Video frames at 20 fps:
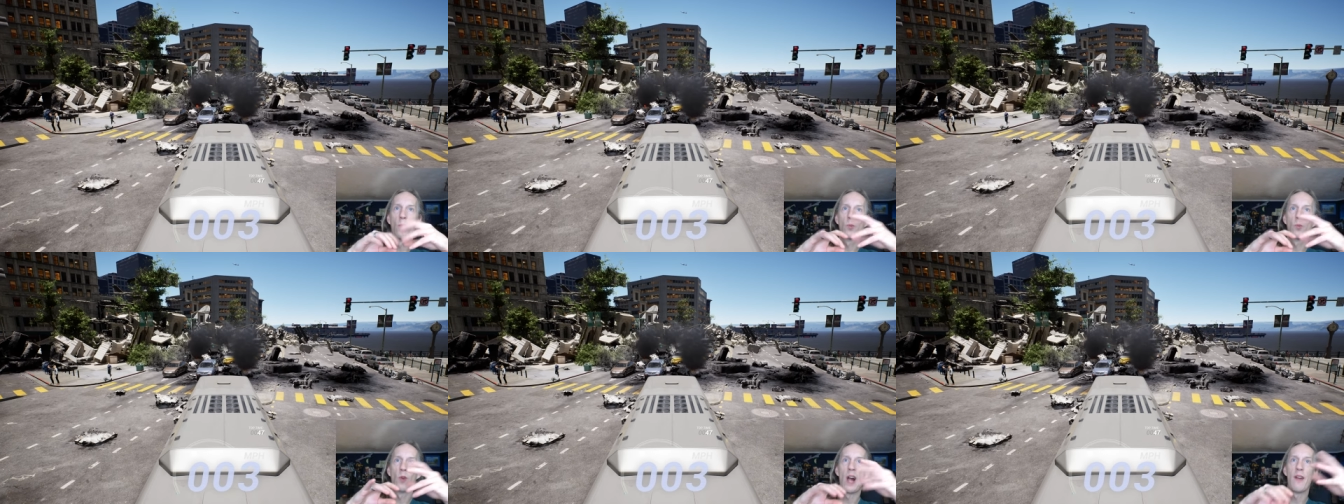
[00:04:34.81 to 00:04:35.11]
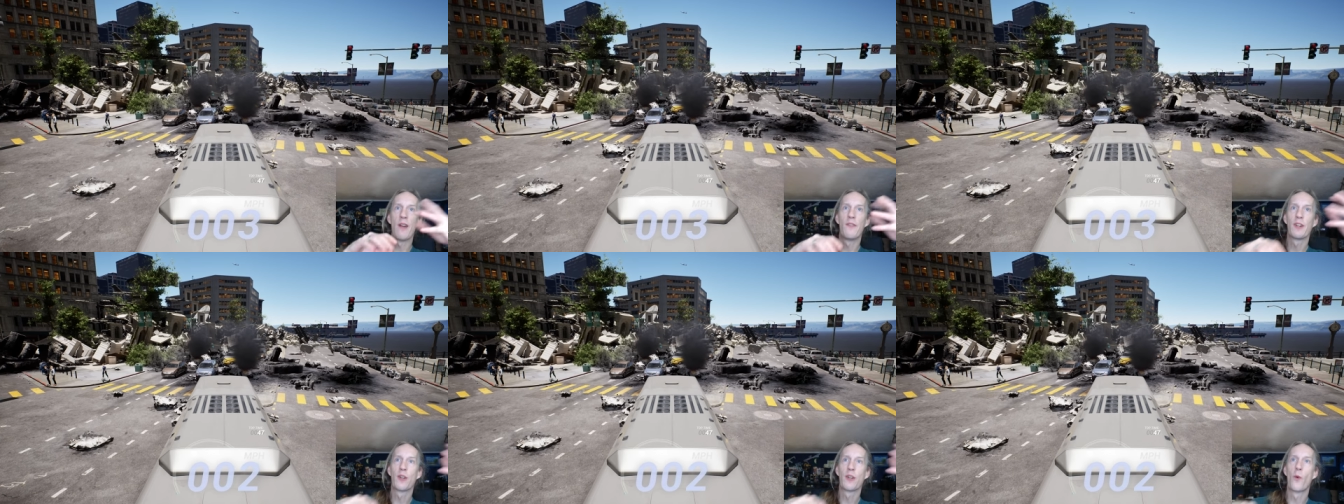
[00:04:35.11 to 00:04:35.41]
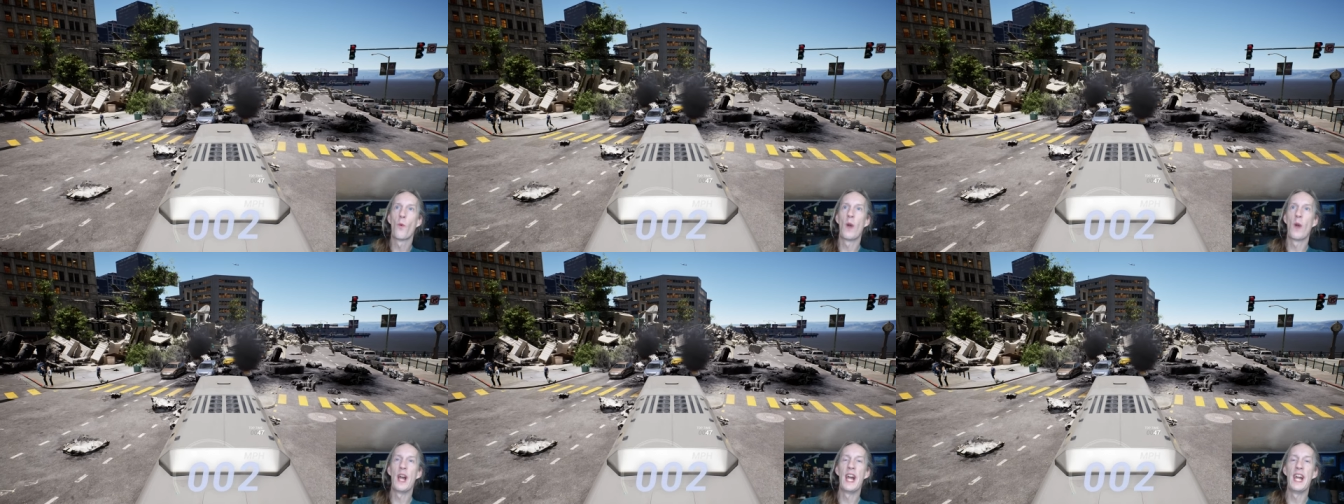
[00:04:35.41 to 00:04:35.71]
graphic
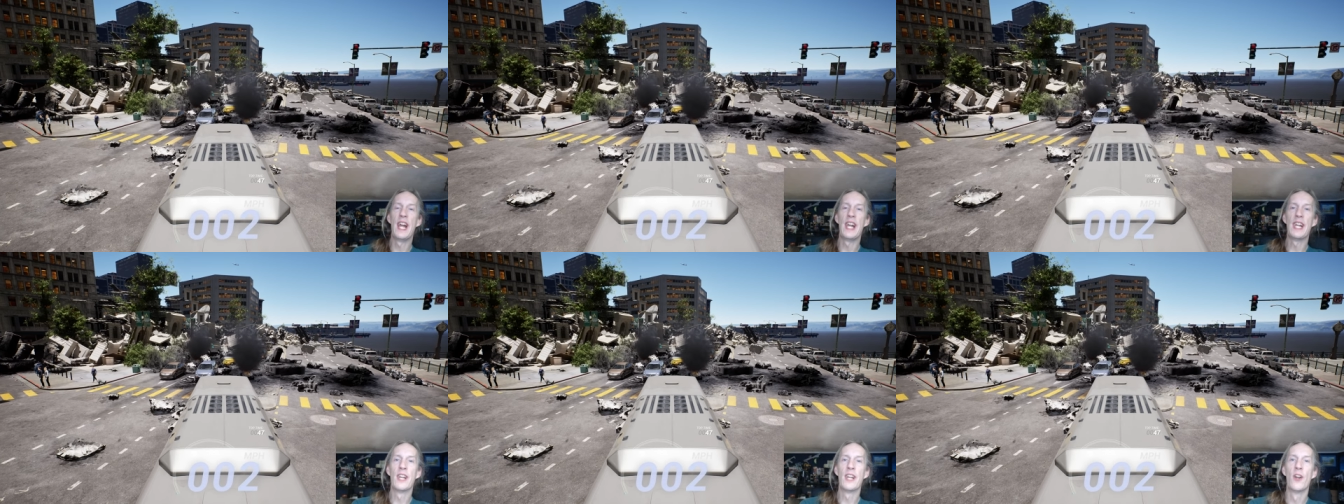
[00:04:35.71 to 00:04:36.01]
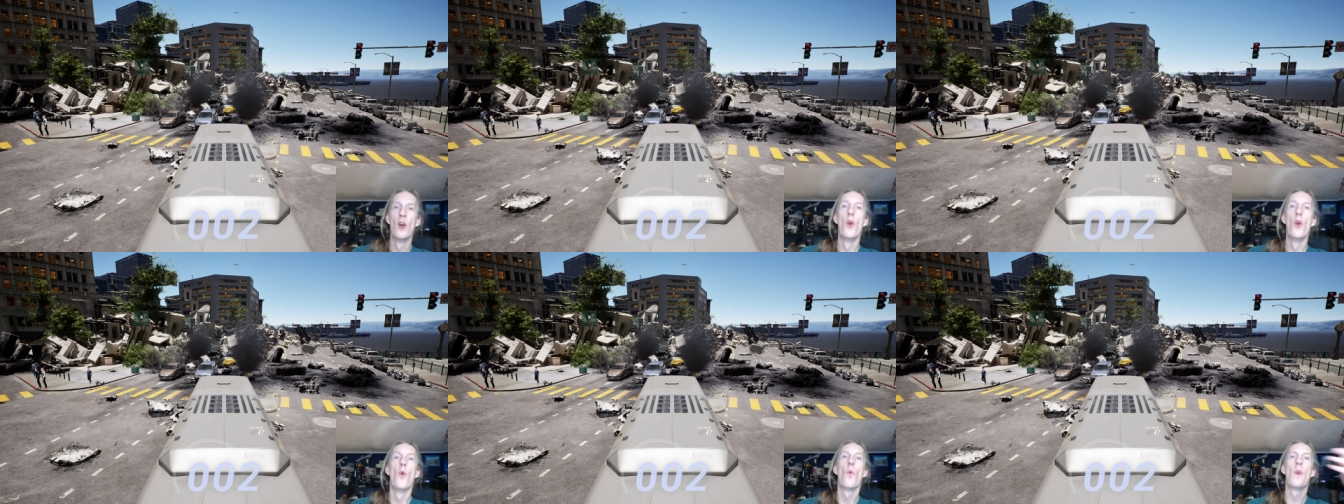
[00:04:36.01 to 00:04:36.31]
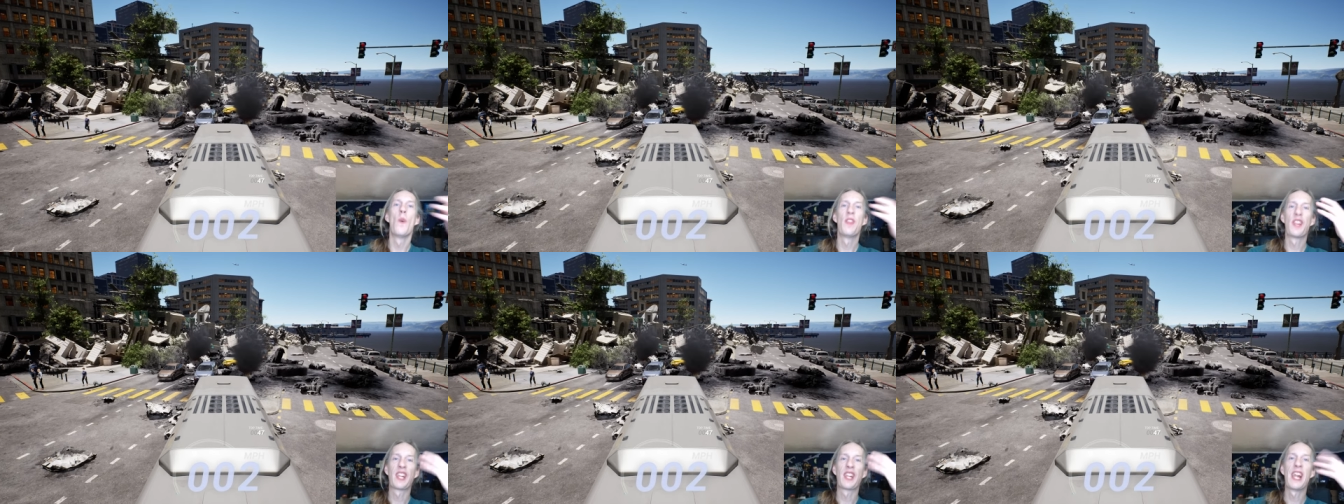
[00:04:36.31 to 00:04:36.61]
away
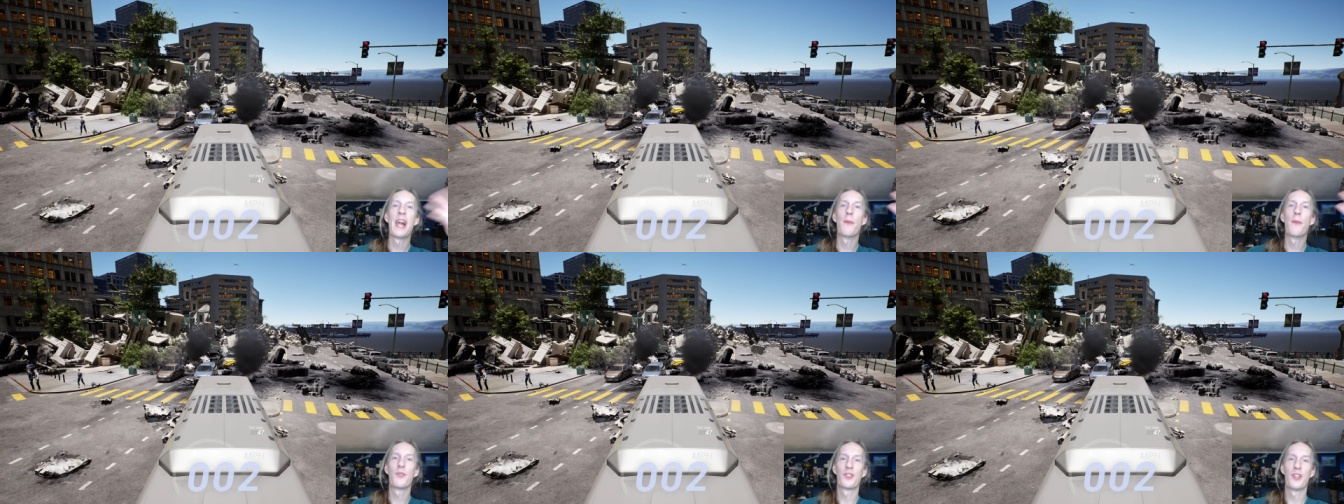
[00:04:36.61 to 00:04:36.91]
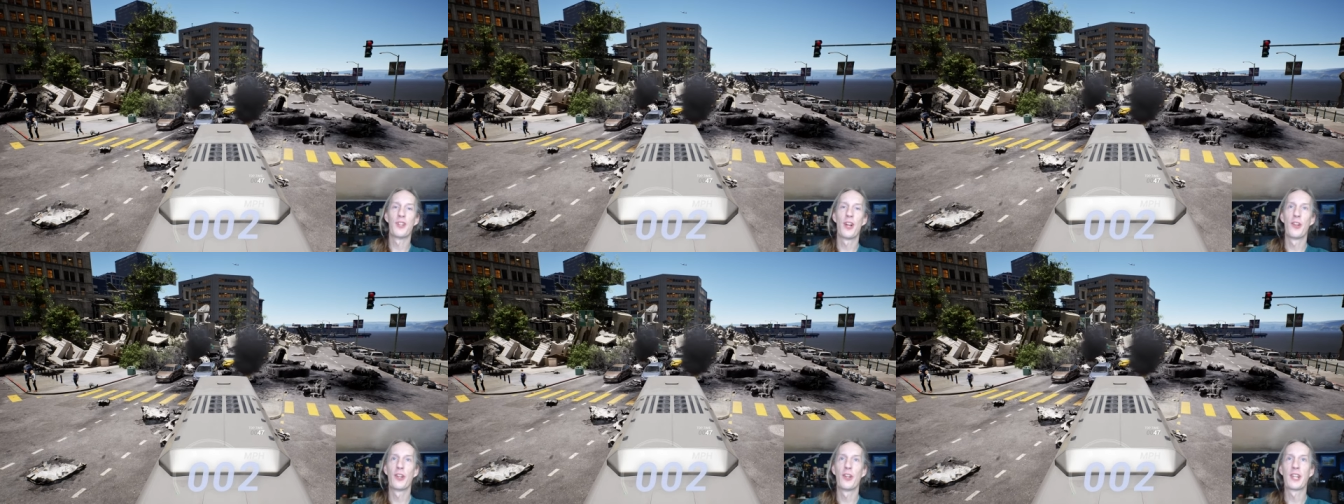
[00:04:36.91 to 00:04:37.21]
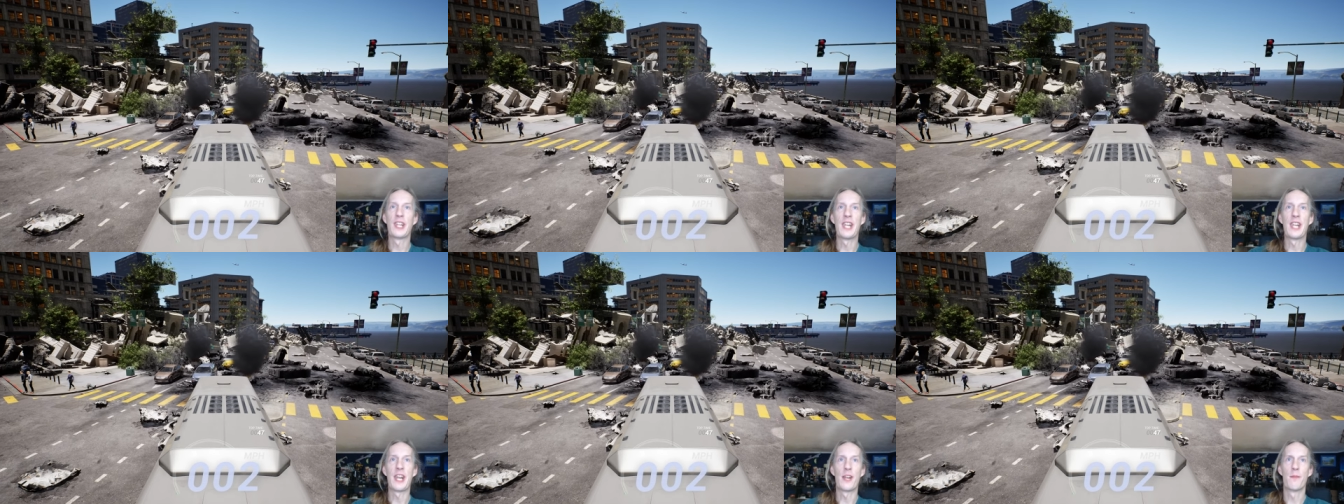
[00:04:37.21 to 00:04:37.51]
when the camera's not
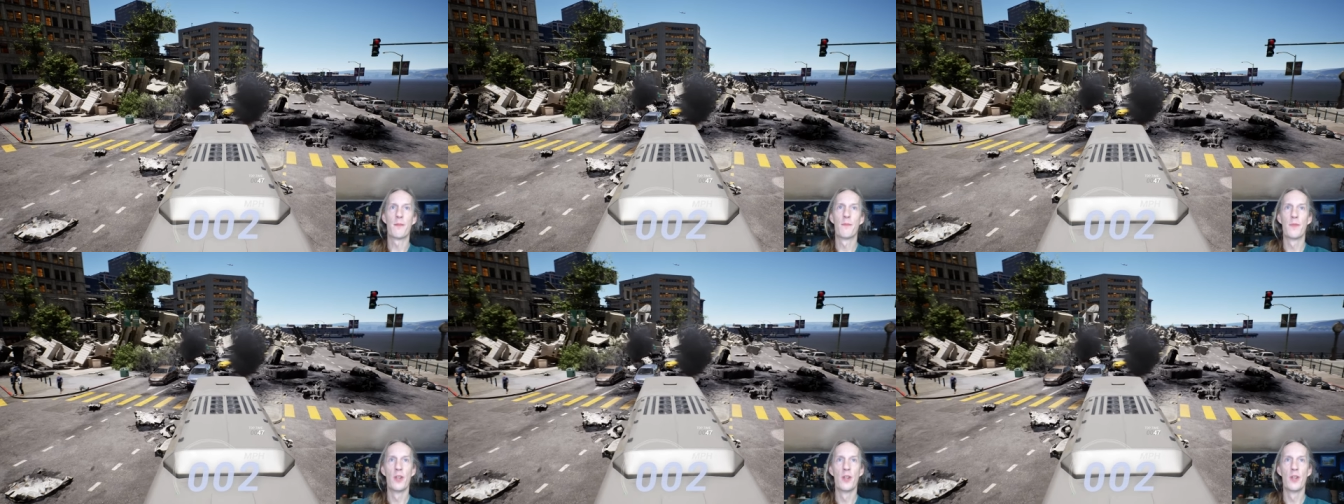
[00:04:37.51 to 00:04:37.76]
looking at them.